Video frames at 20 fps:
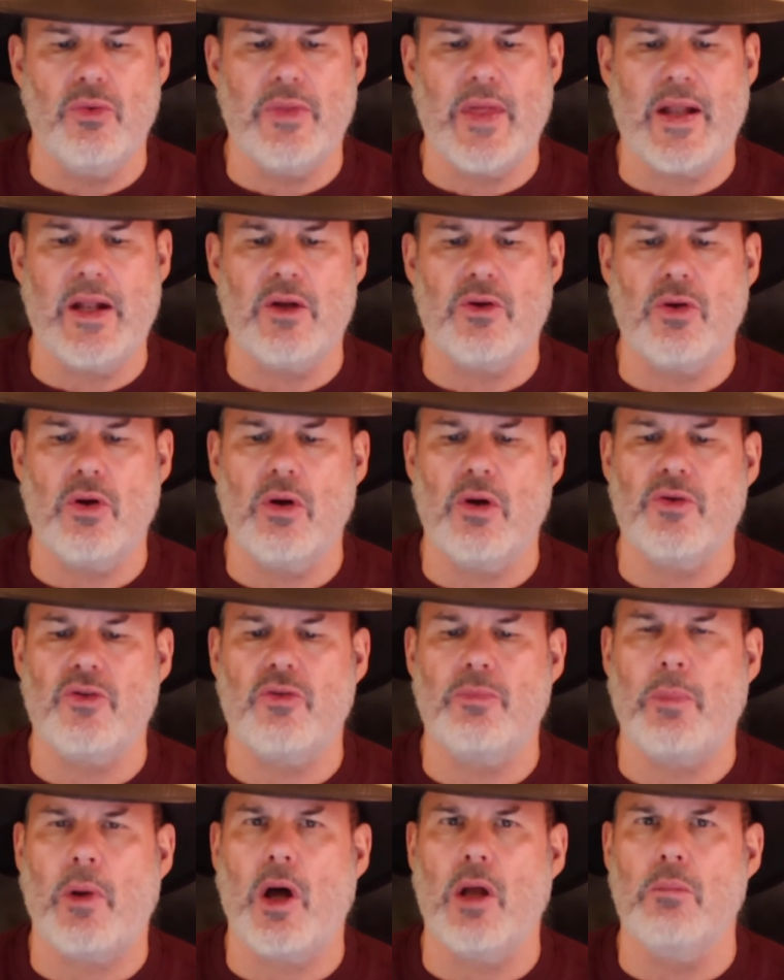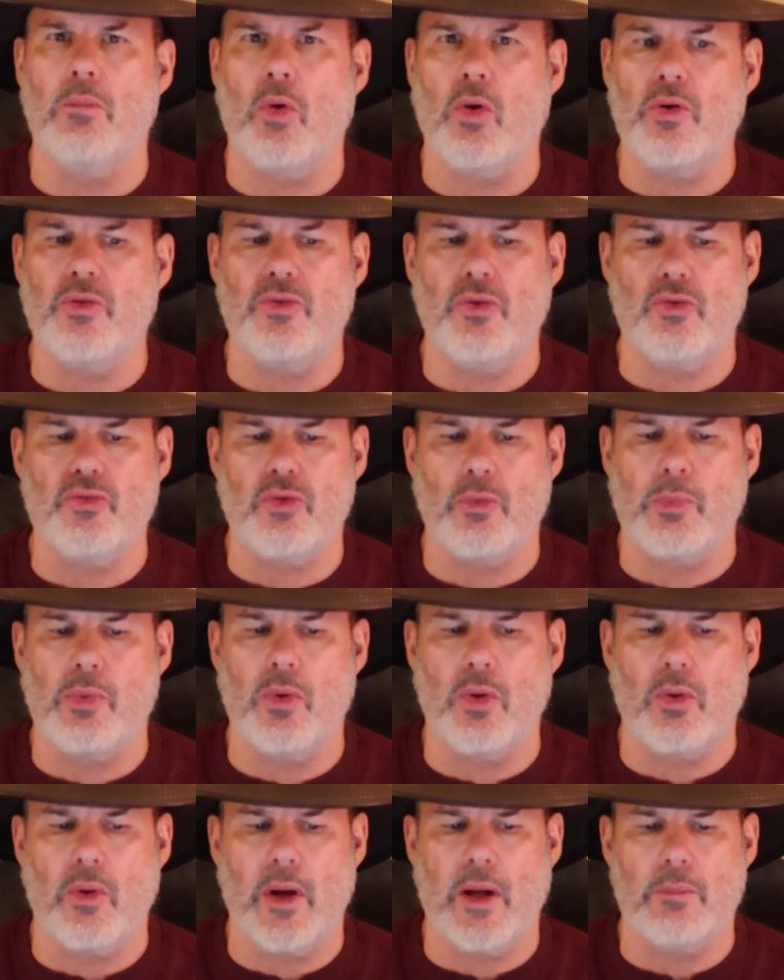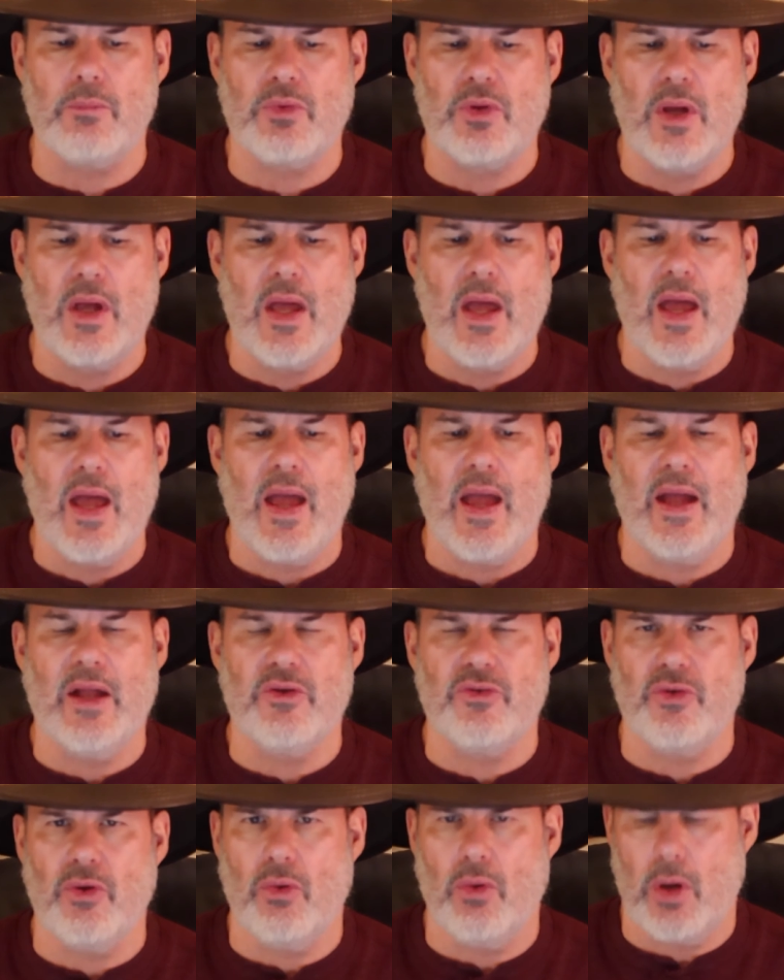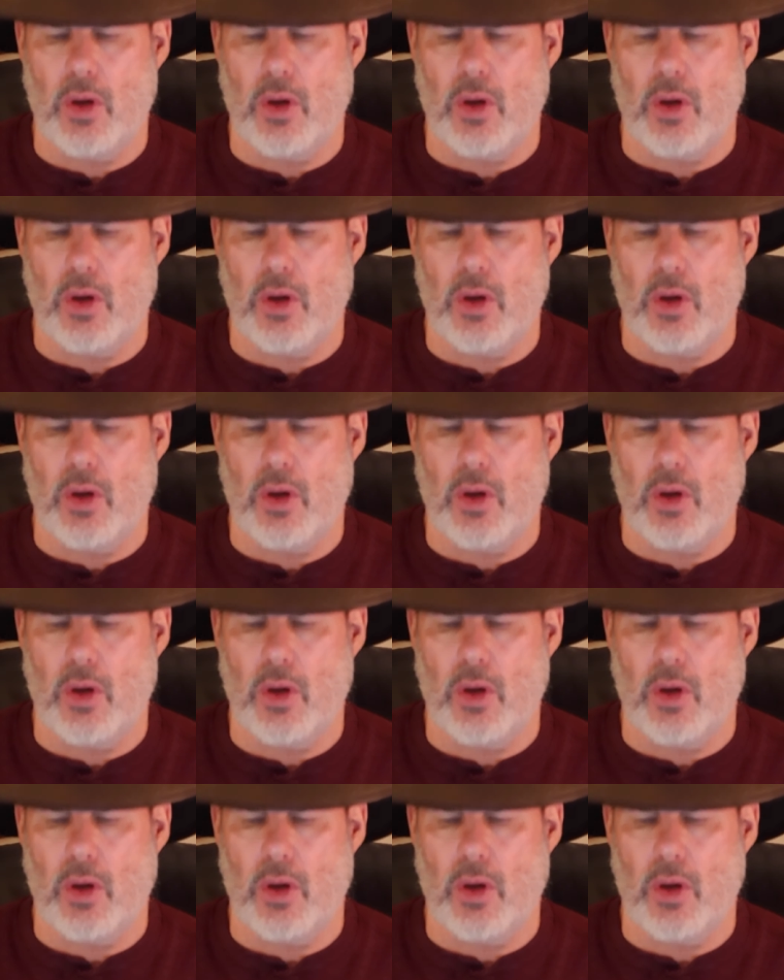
that in turn spawned more social programs, and so